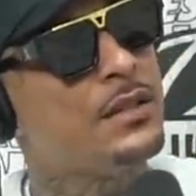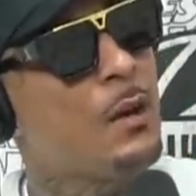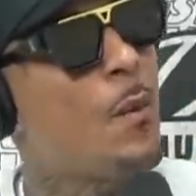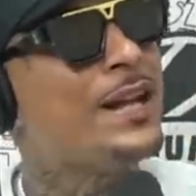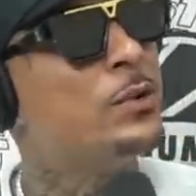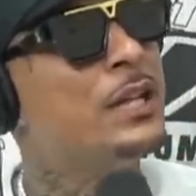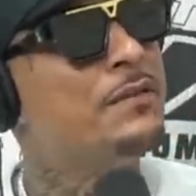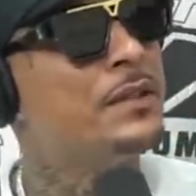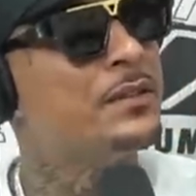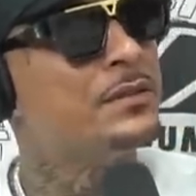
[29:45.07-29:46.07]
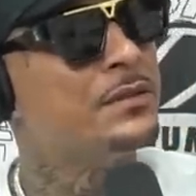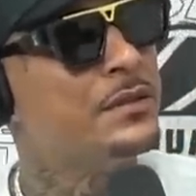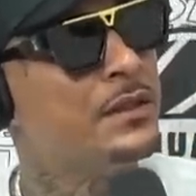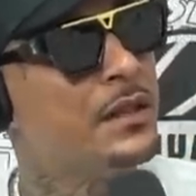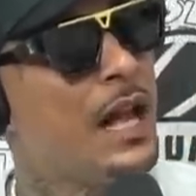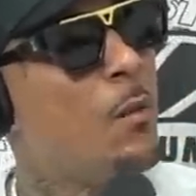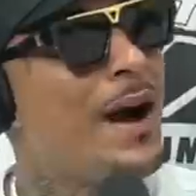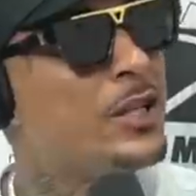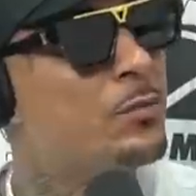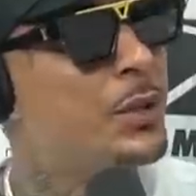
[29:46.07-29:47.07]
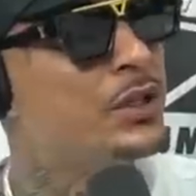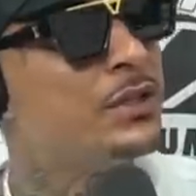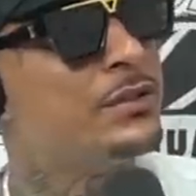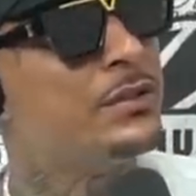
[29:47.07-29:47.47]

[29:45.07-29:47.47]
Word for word: And why you living. Yeah. And why you pushing.